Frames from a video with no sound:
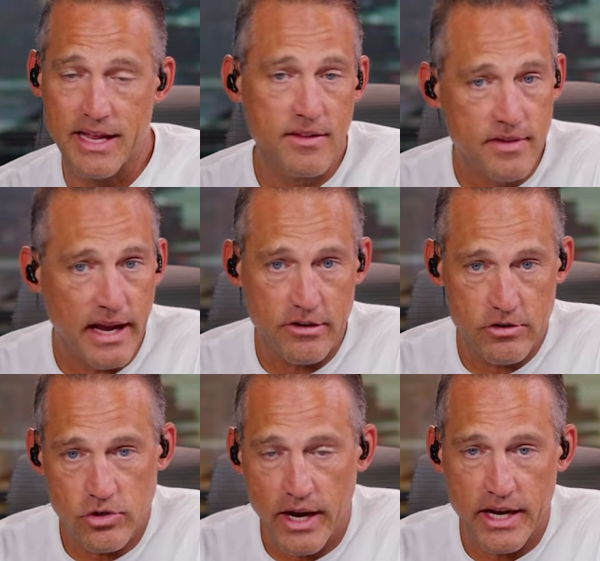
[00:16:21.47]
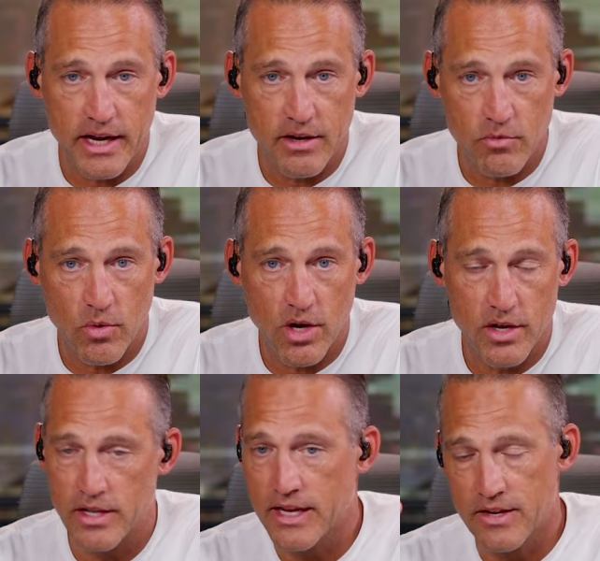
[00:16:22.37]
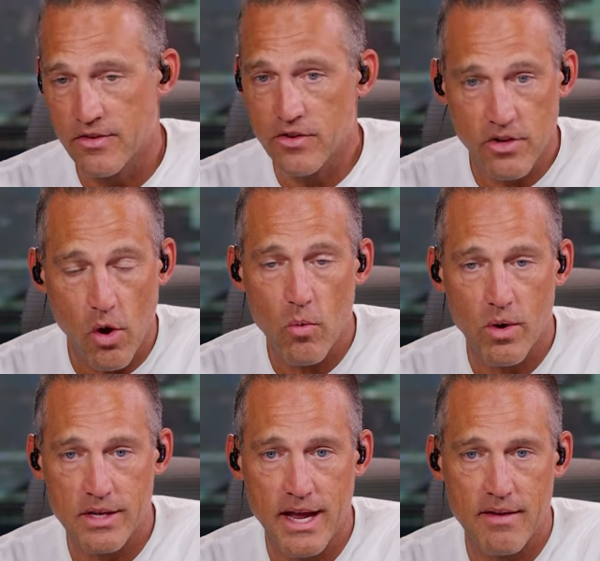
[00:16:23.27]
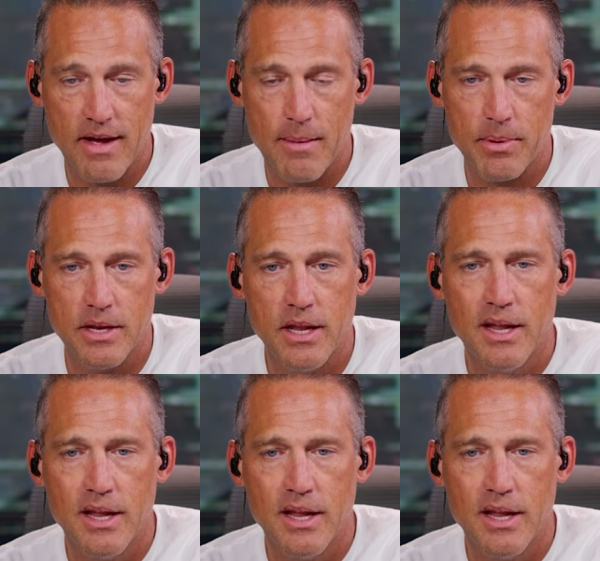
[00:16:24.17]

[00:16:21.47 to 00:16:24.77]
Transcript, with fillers: Insider trading is one that they just don't want to have happen.